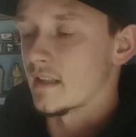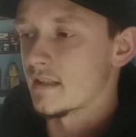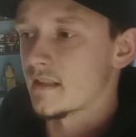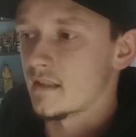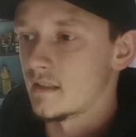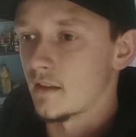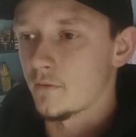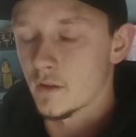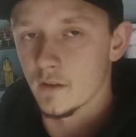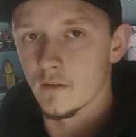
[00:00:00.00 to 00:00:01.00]
It's
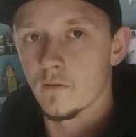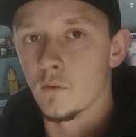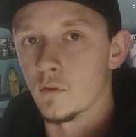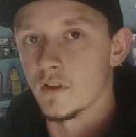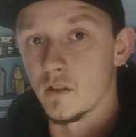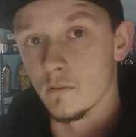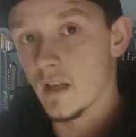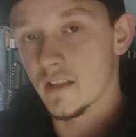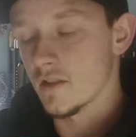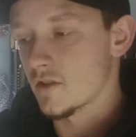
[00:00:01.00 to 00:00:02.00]
different for the
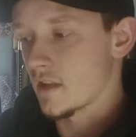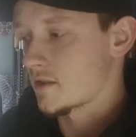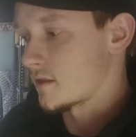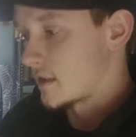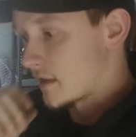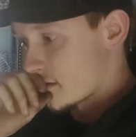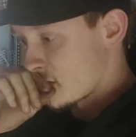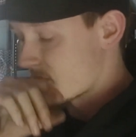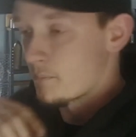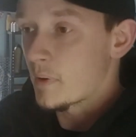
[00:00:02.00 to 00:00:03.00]
direct injection
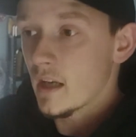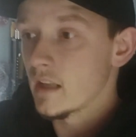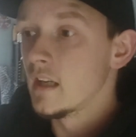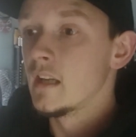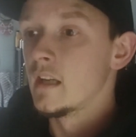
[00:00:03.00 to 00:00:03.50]
diesels, but